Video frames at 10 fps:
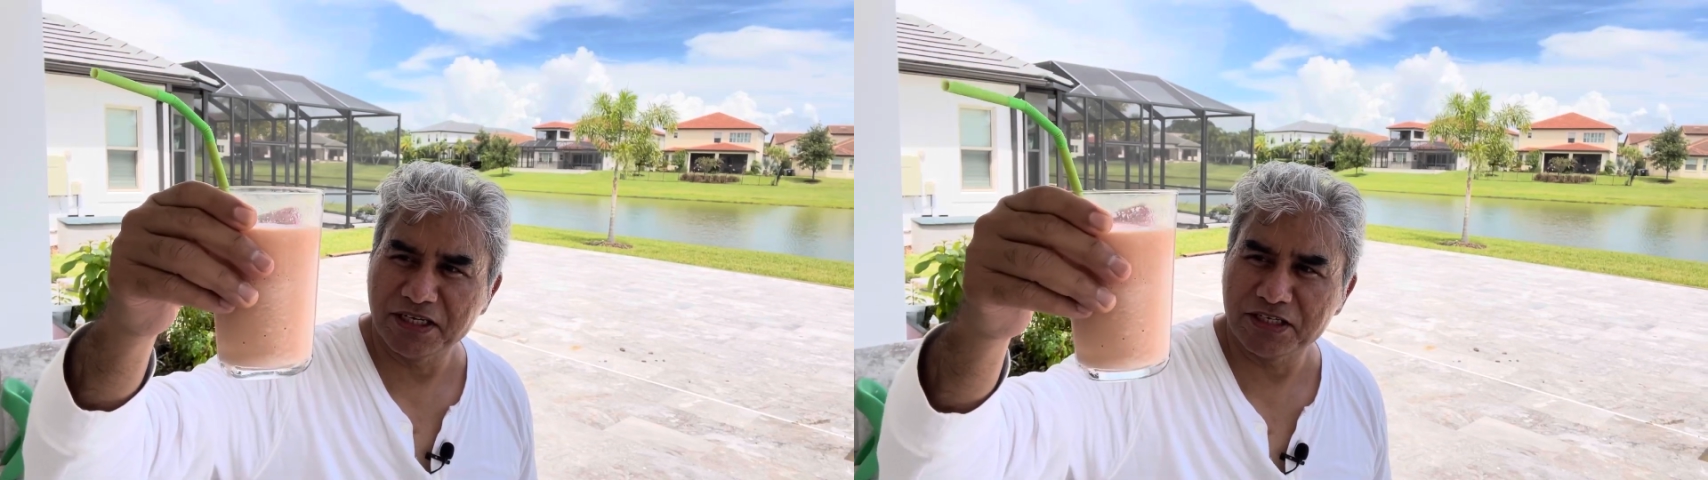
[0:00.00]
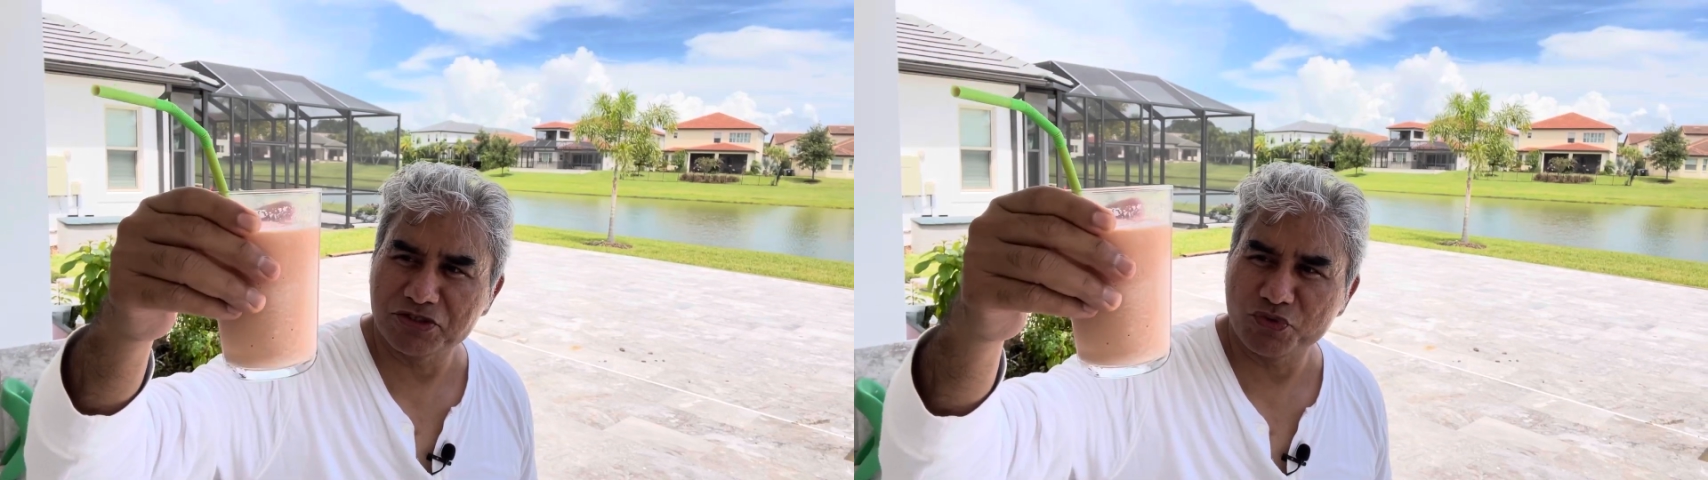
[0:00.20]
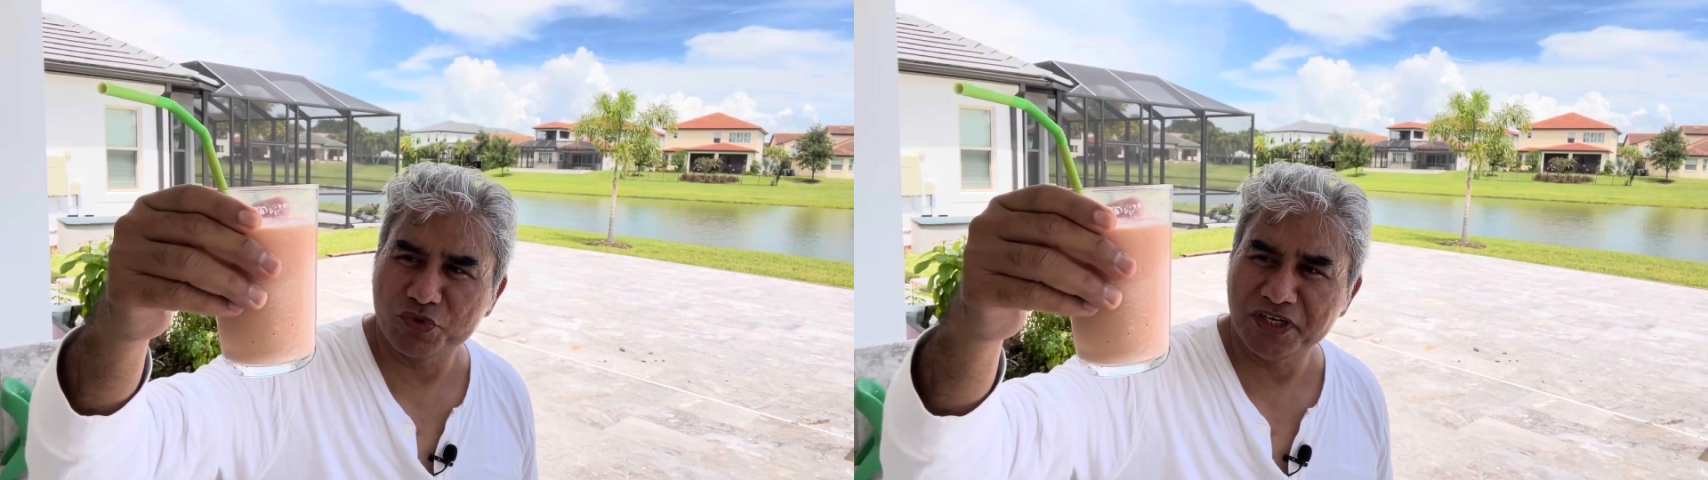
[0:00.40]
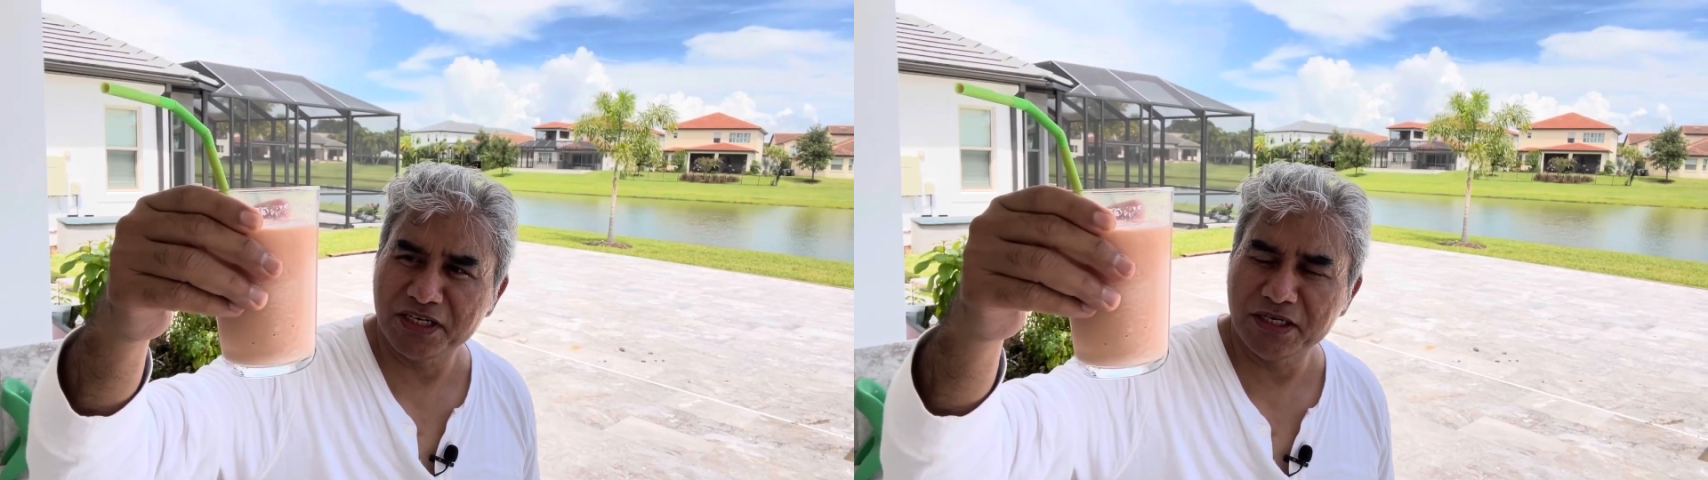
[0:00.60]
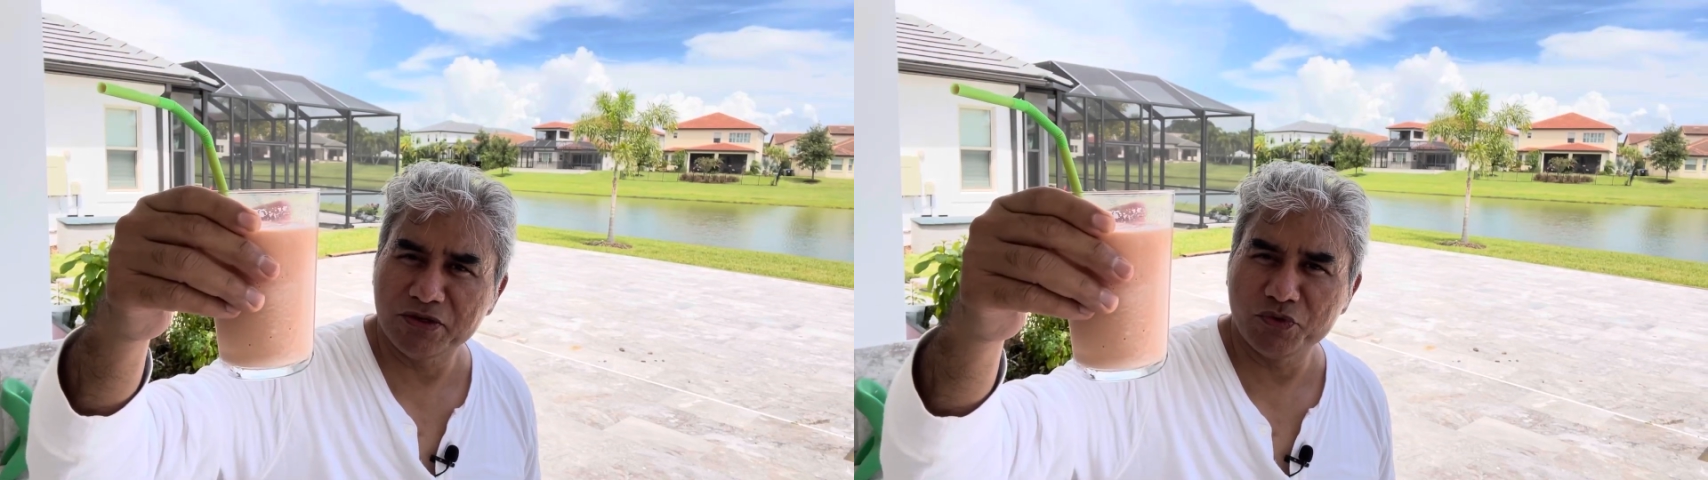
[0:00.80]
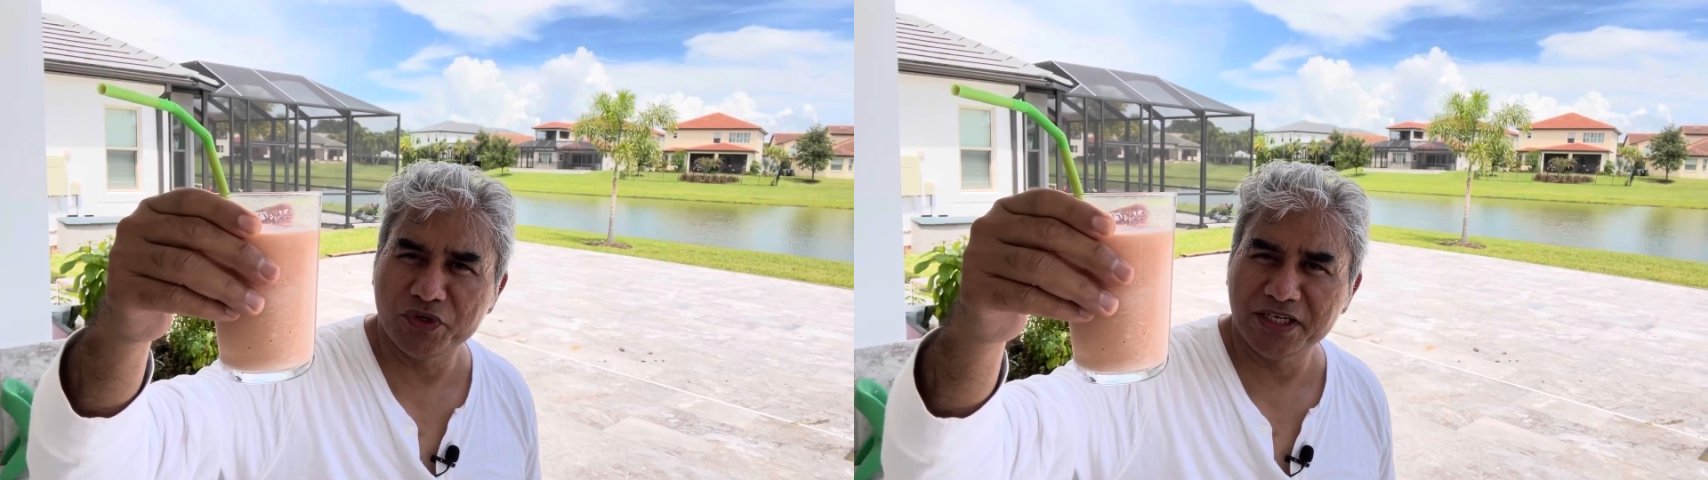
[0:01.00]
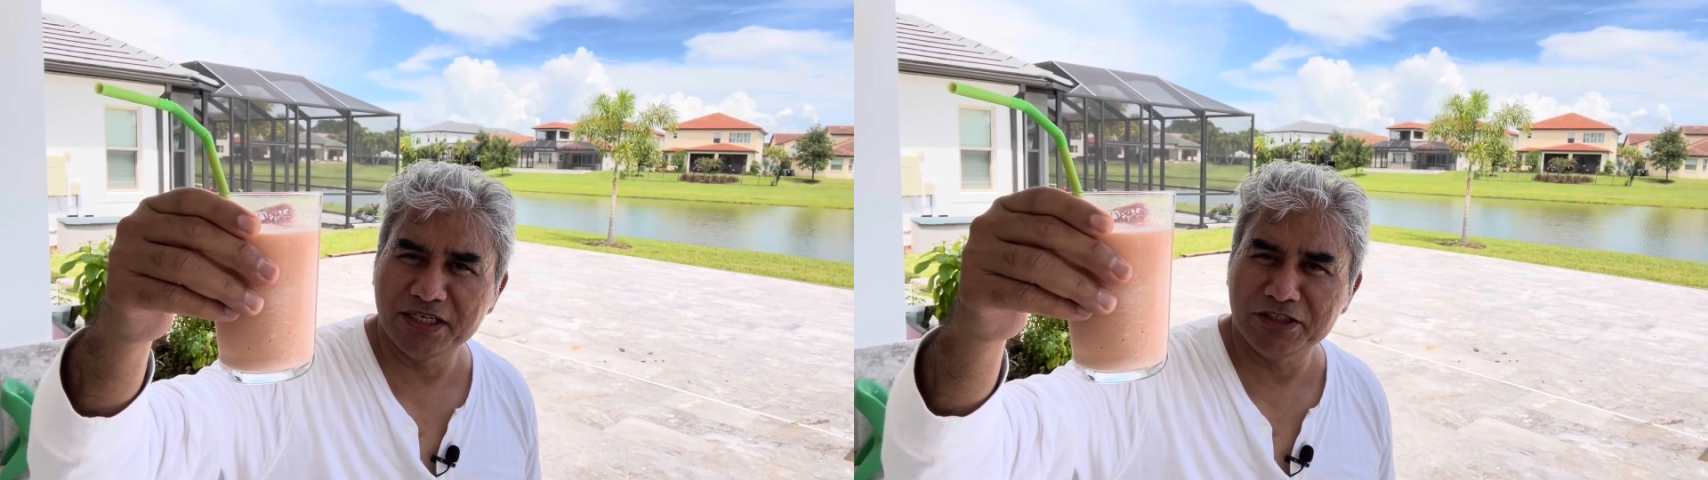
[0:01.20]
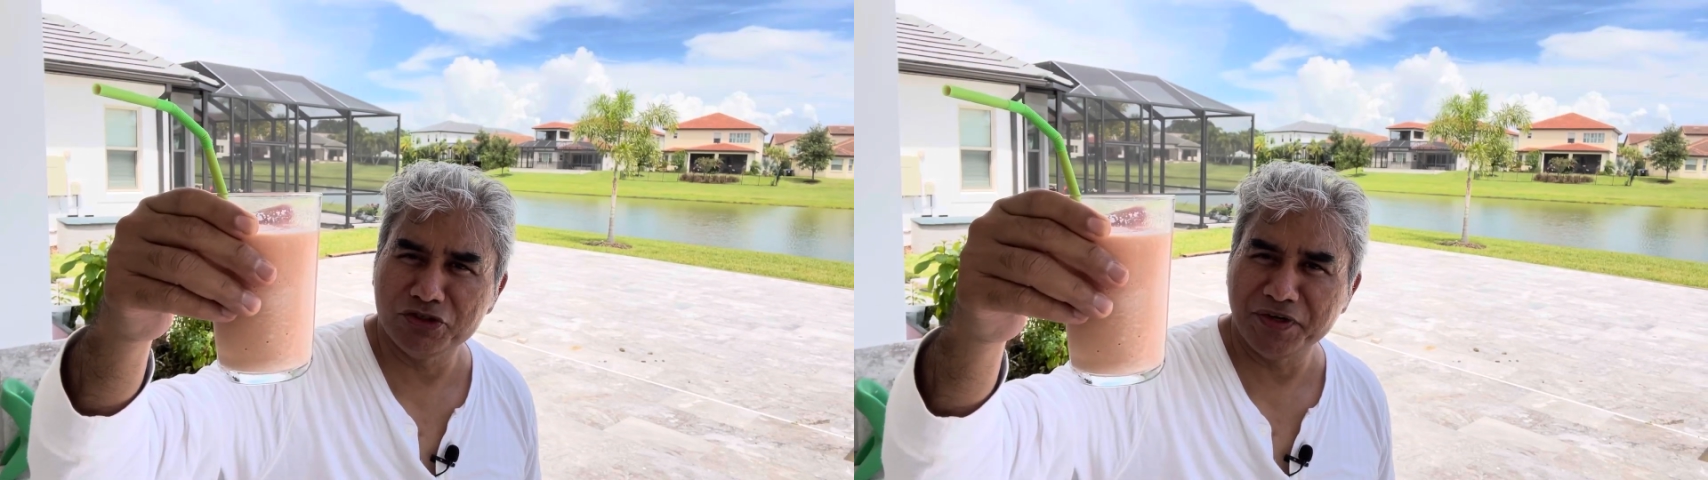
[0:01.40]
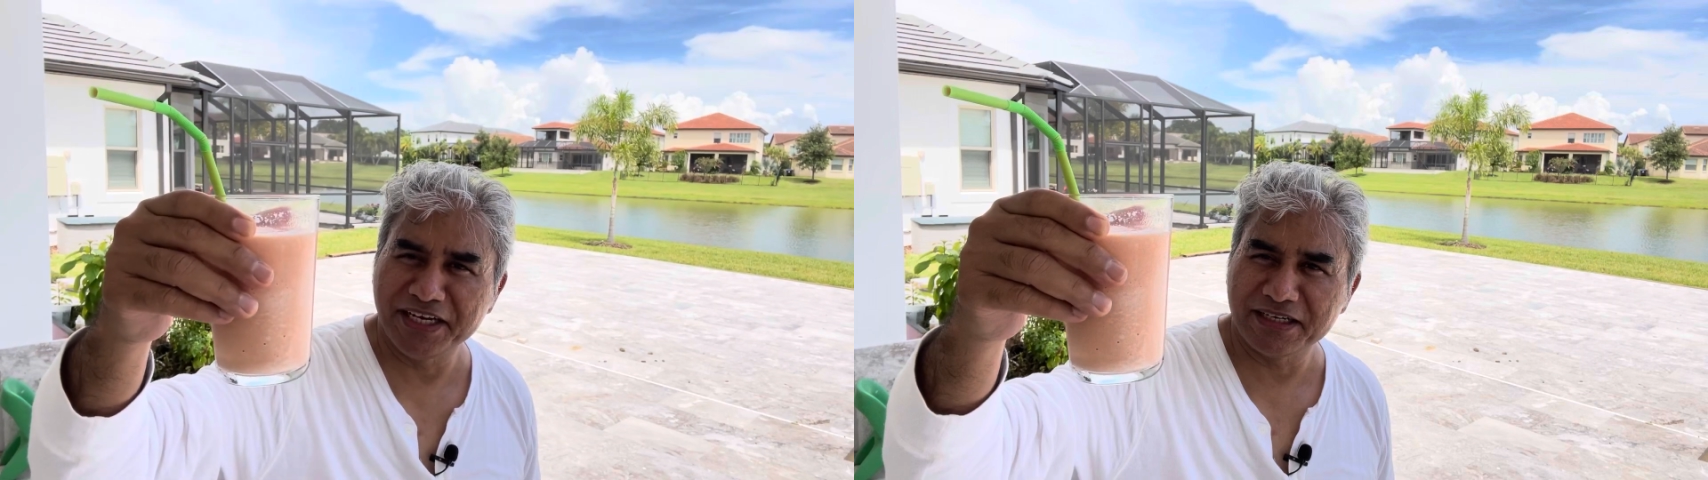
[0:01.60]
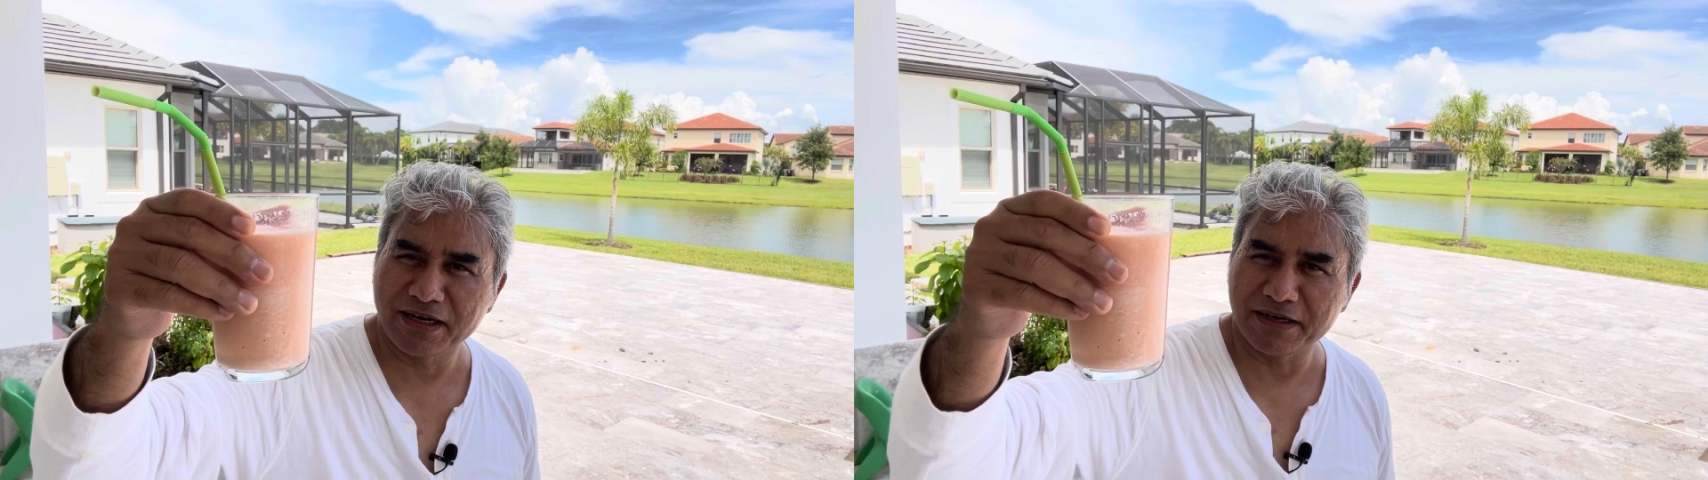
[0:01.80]
It's really
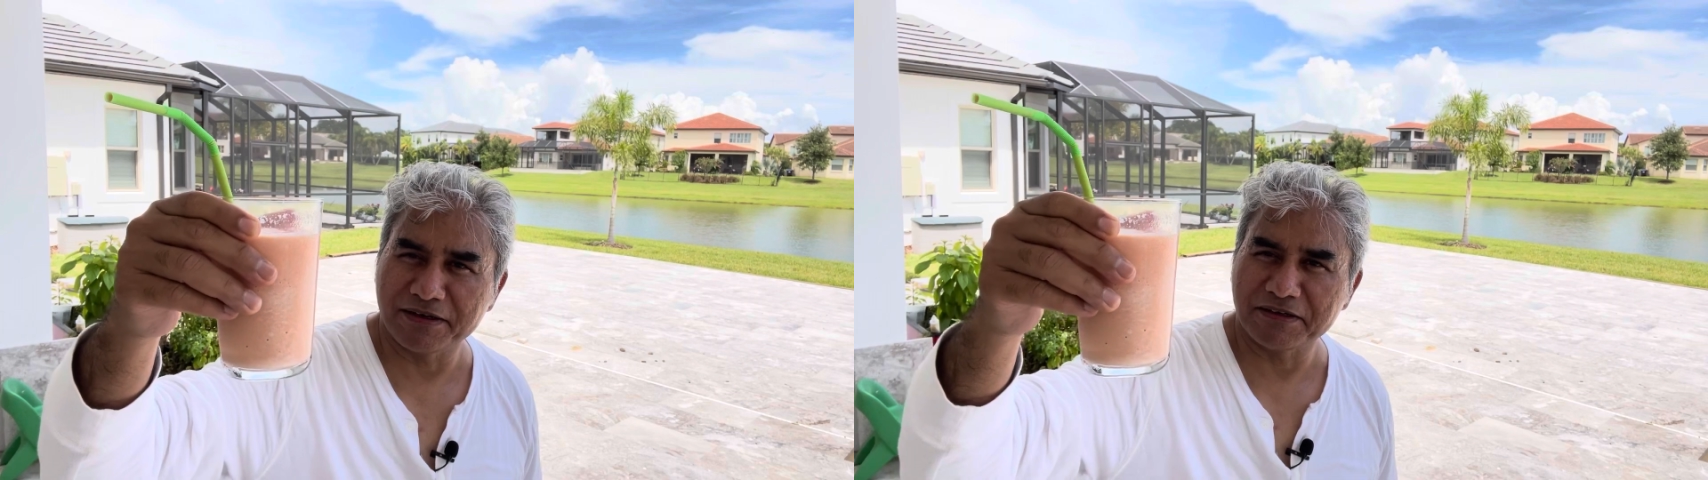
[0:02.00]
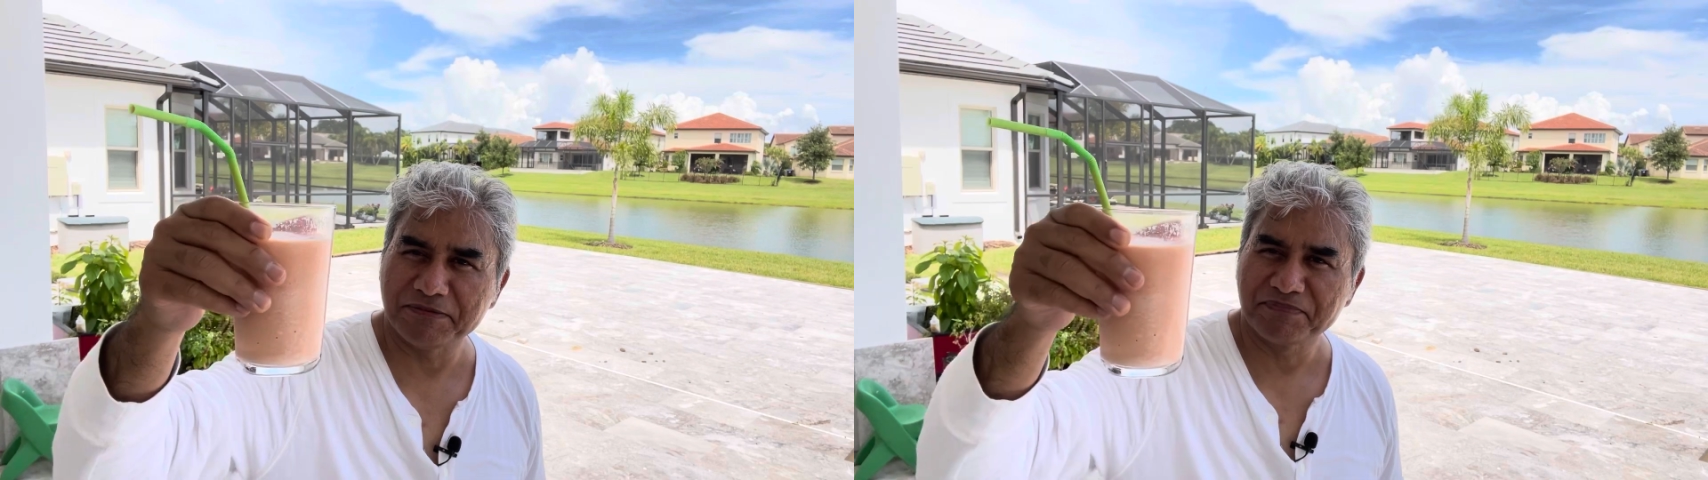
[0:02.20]
unique color.